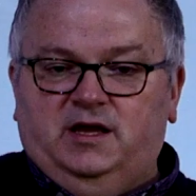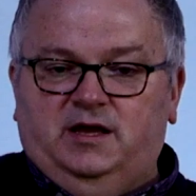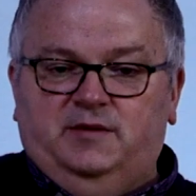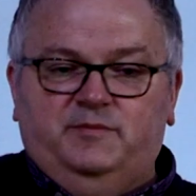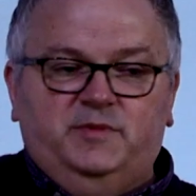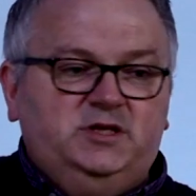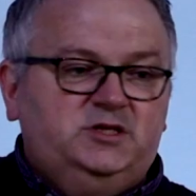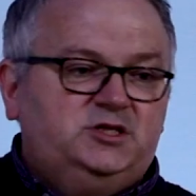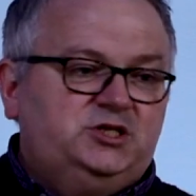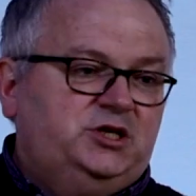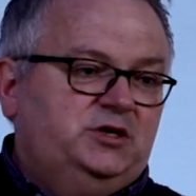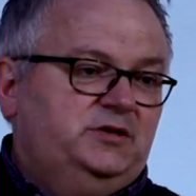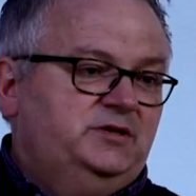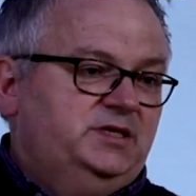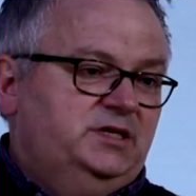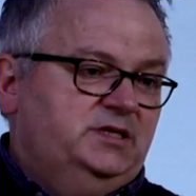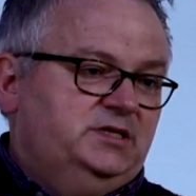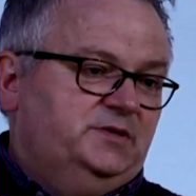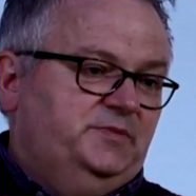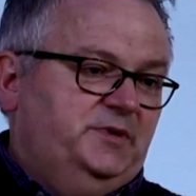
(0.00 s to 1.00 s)
It means
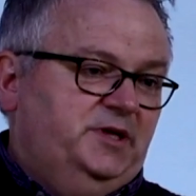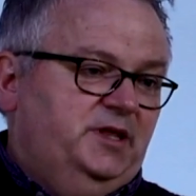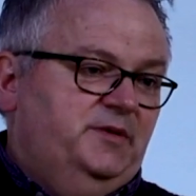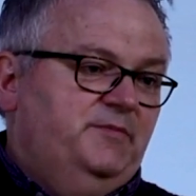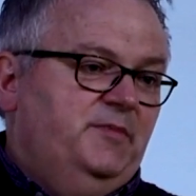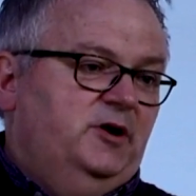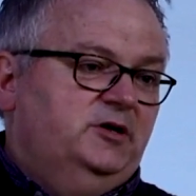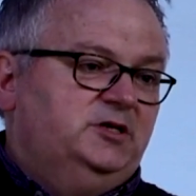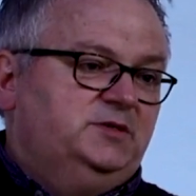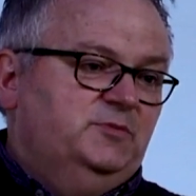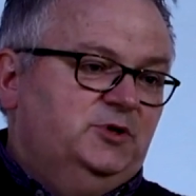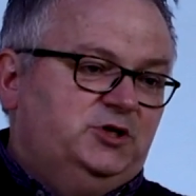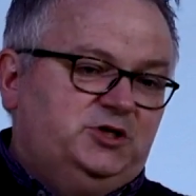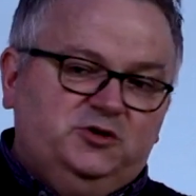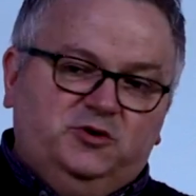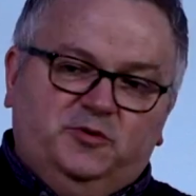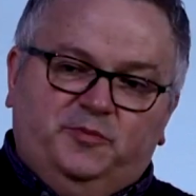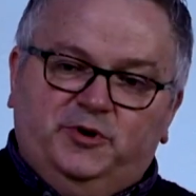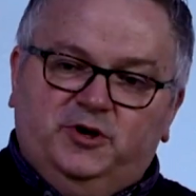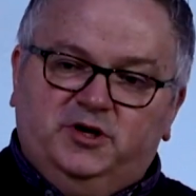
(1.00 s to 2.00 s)
choosing to be the most
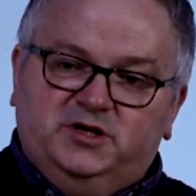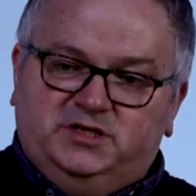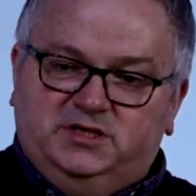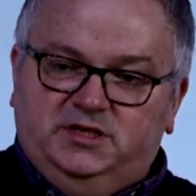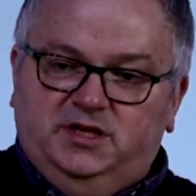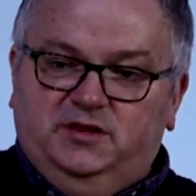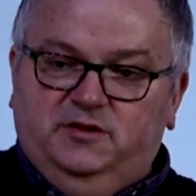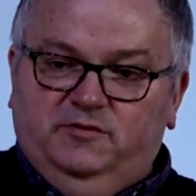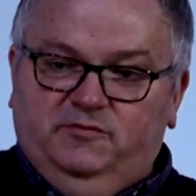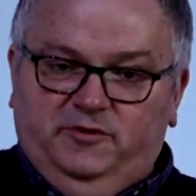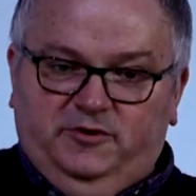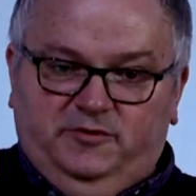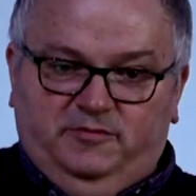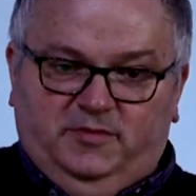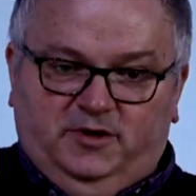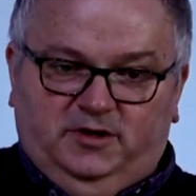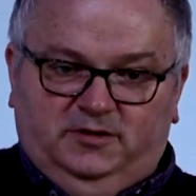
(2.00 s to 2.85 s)
mature person in the room.